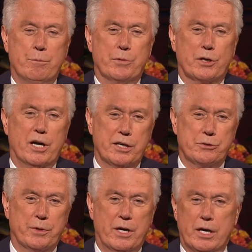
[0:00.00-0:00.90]

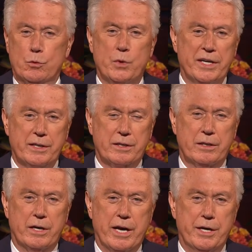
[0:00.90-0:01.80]
because we're all weak
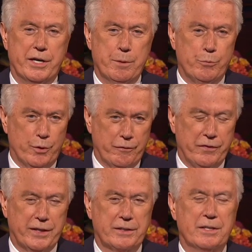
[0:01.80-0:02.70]
and
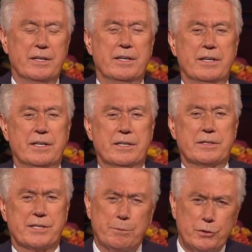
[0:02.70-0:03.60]
imperfect,
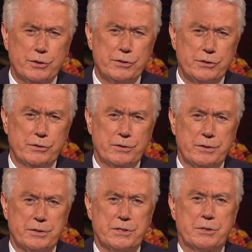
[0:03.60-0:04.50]
some
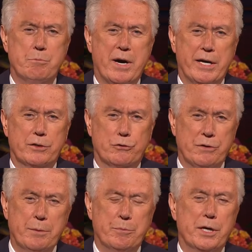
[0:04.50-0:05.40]
concerns might
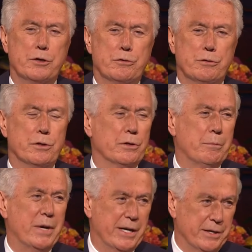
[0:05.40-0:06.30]
creep into your
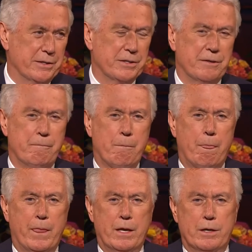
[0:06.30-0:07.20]
mind.
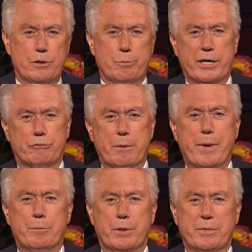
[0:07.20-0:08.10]
You might
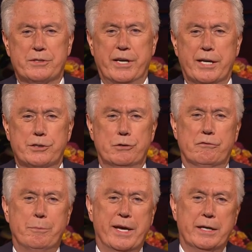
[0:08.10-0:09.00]
remember mistakes
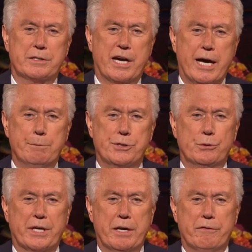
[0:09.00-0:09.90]
you've made, times
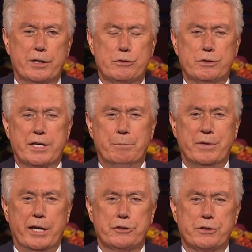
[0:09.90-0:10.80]
you gave in to
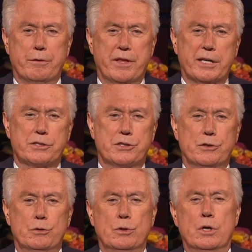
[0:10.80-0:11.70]
temptation, things
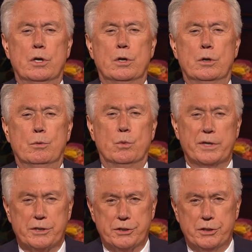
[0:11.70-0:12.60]
you
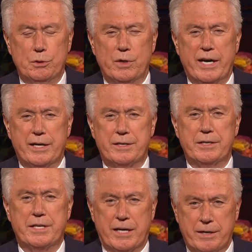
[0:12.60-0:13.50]
wish you
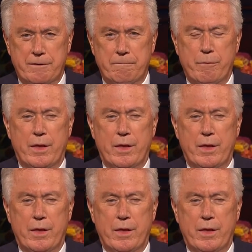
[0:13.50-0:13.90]
hadn't done